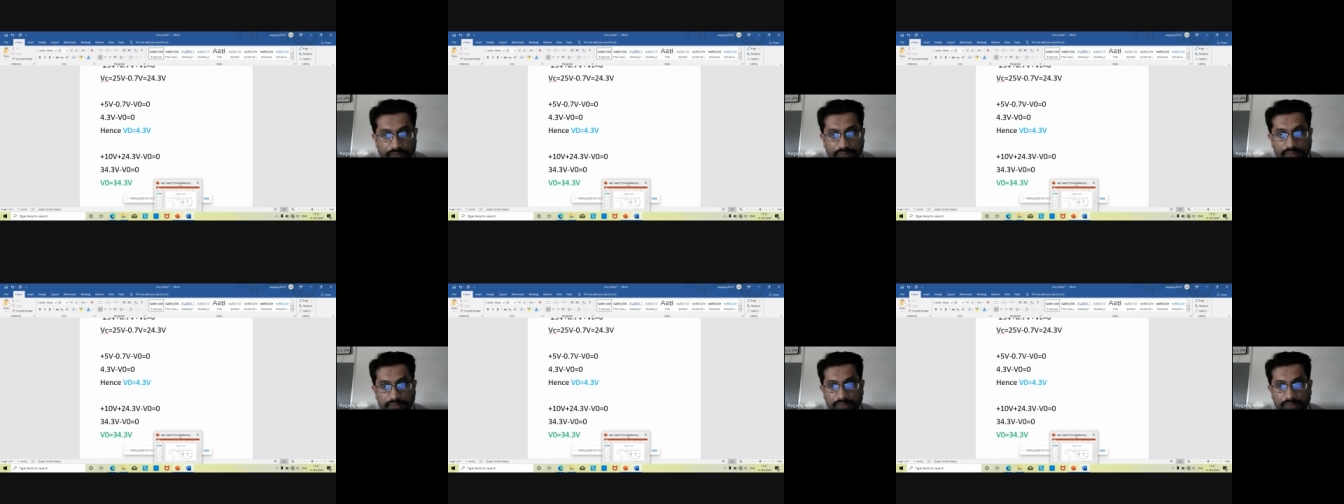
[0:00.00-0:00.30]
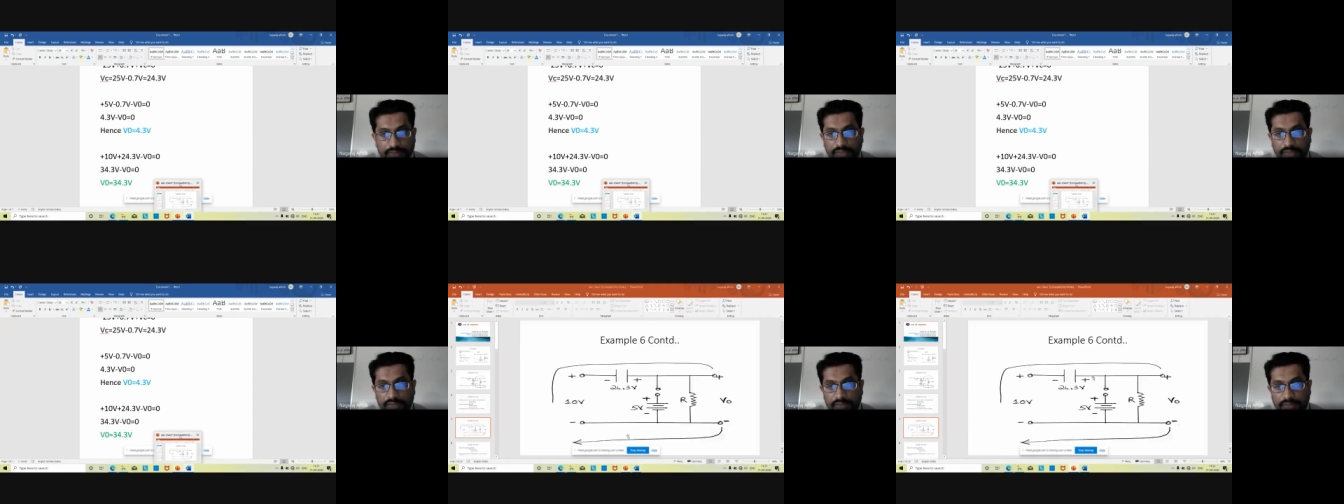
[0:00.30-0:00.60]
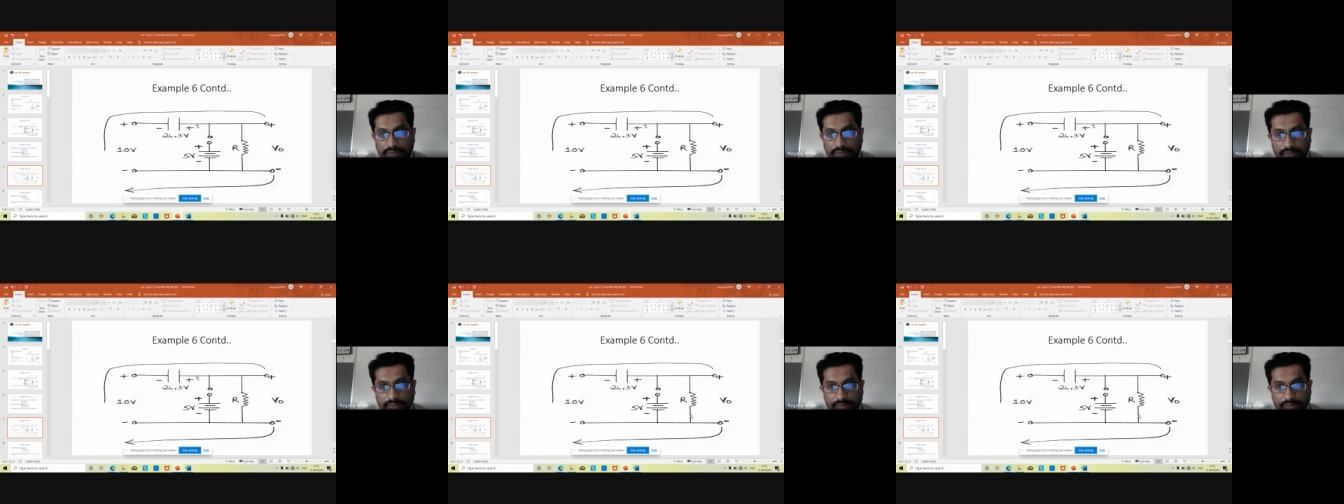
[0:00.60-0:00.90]
See here,
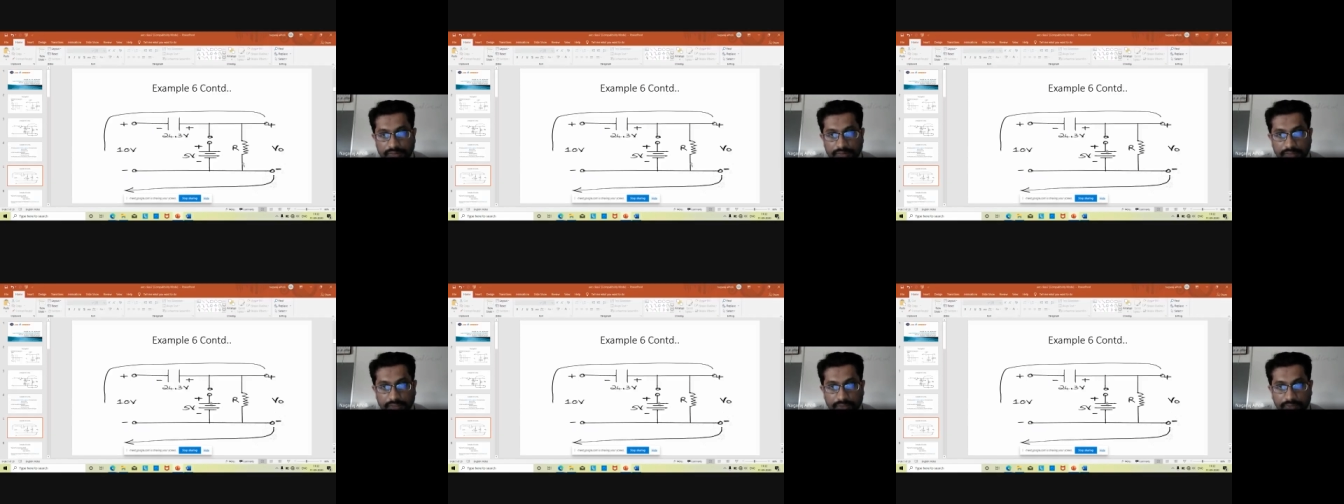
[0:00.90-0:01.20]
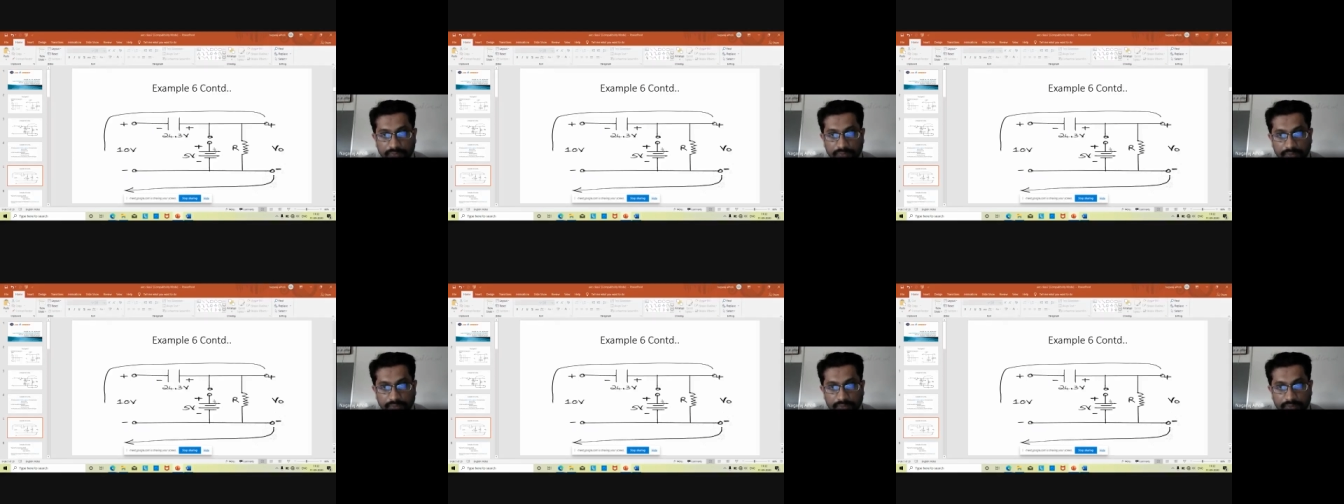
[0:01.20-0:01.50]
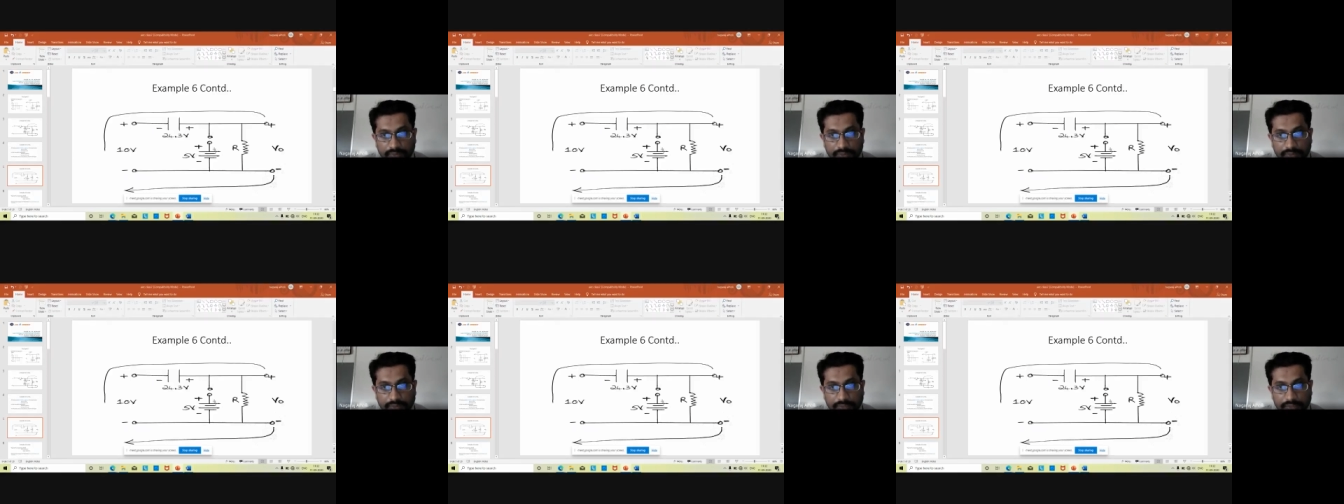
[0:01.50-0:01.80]
this is the
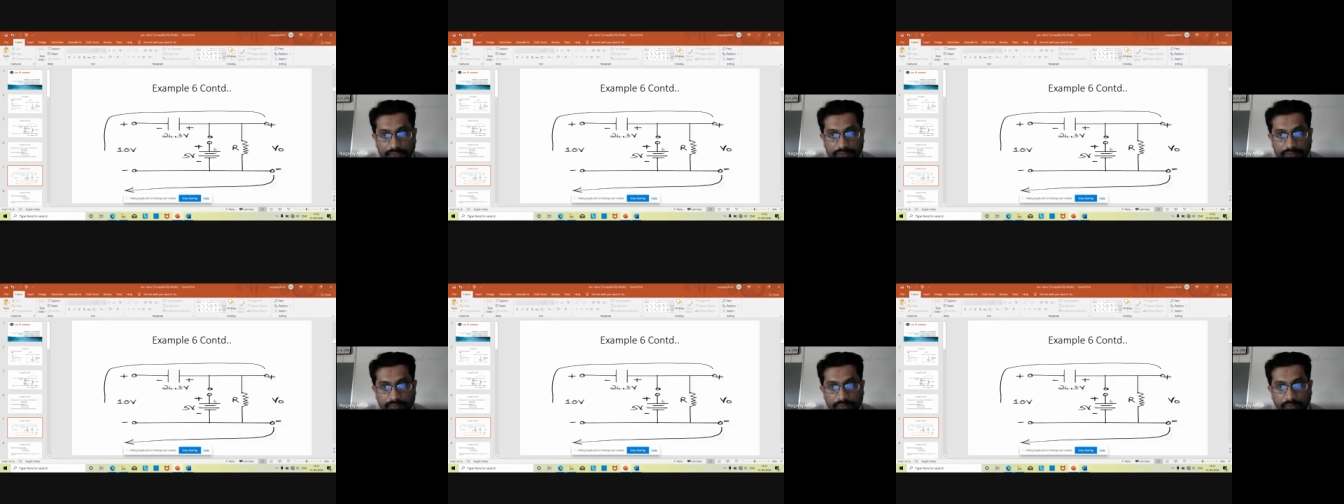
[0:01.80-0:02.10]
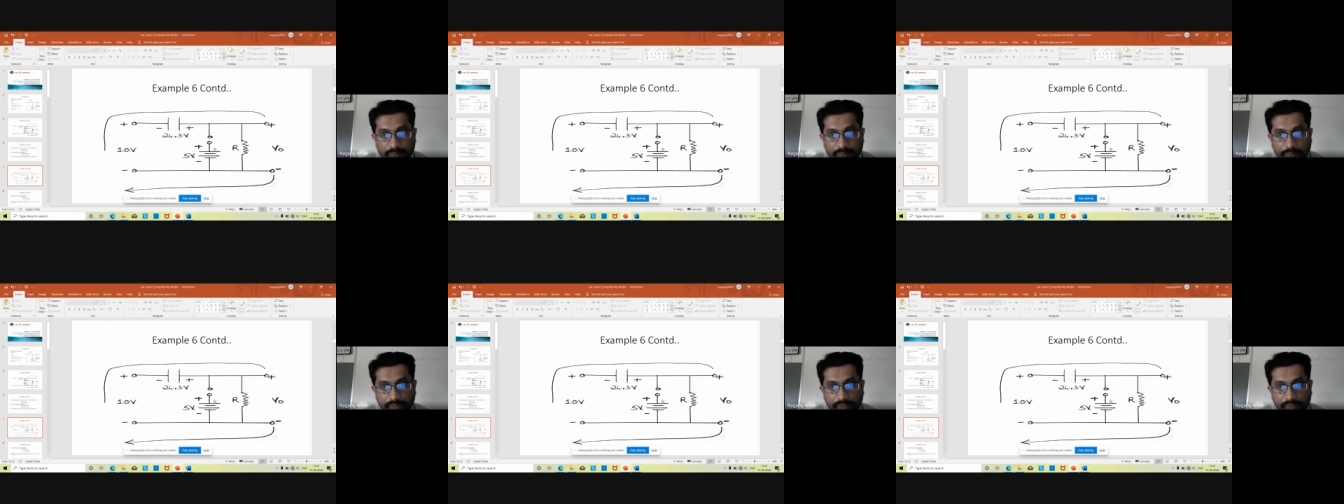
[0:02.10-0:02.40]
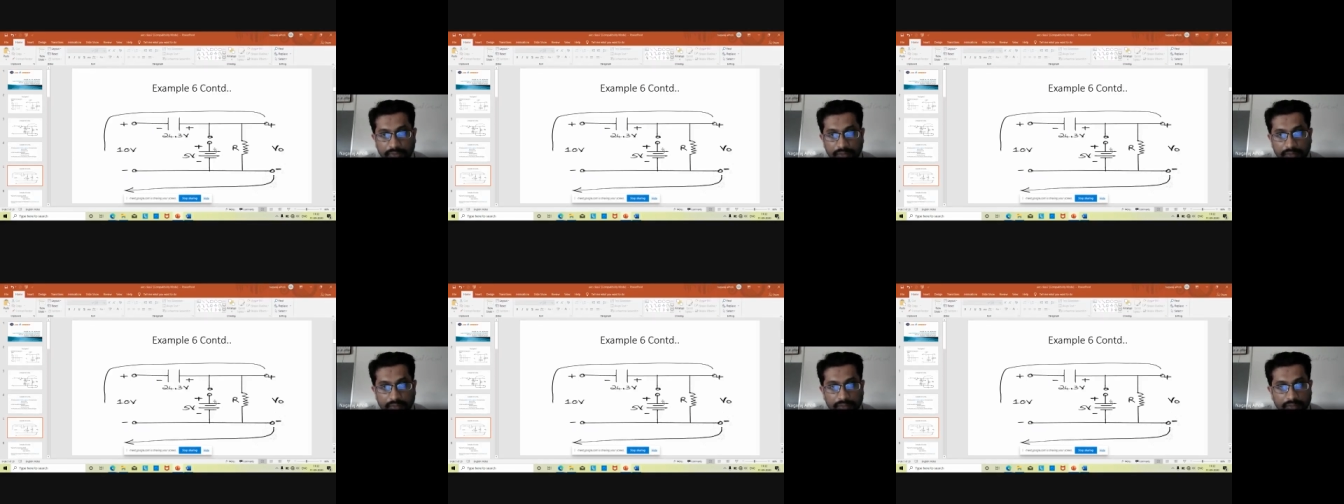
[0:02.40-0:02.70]
circuit. Then next will
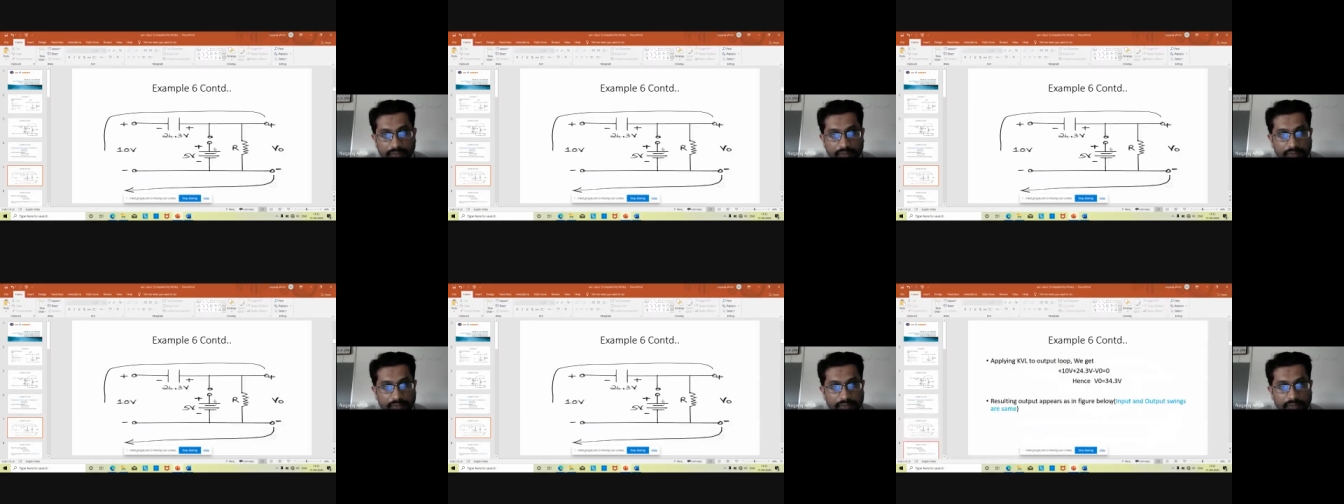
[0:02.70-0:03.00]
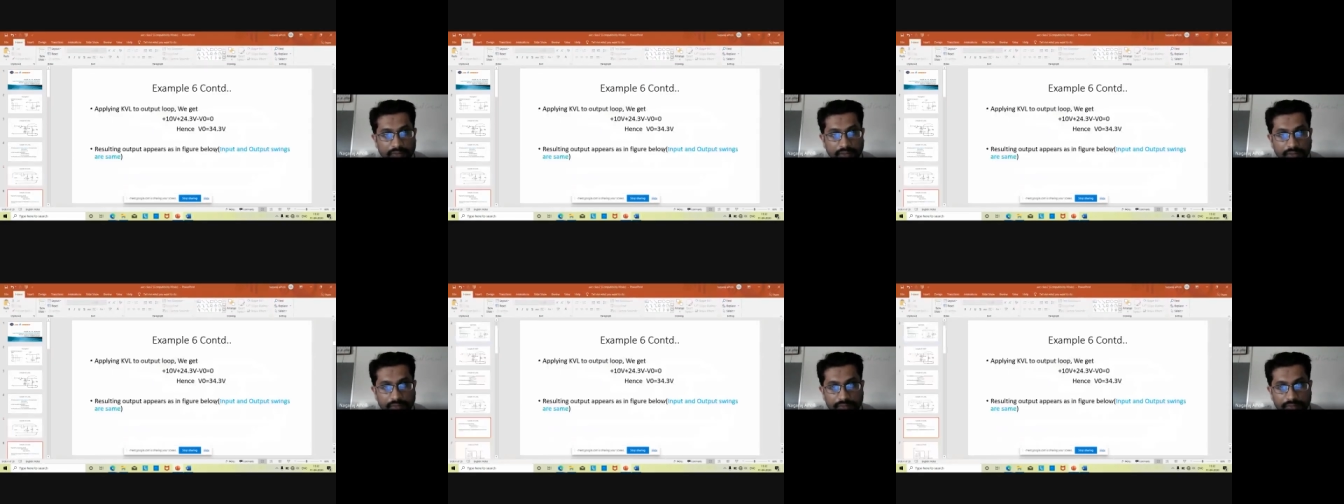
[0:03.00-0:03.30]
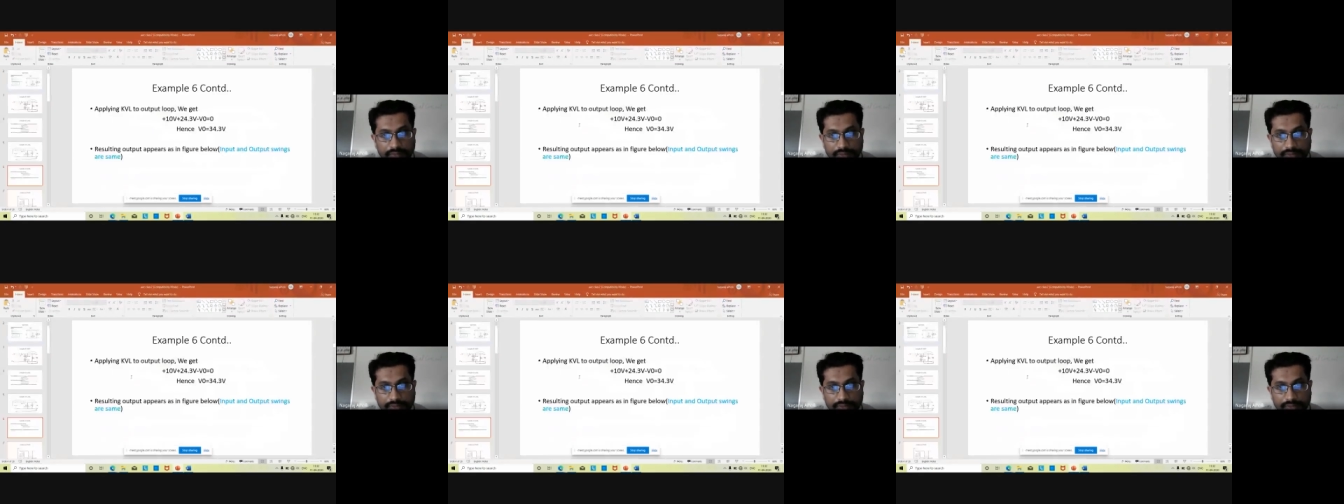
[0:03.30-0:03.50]
be the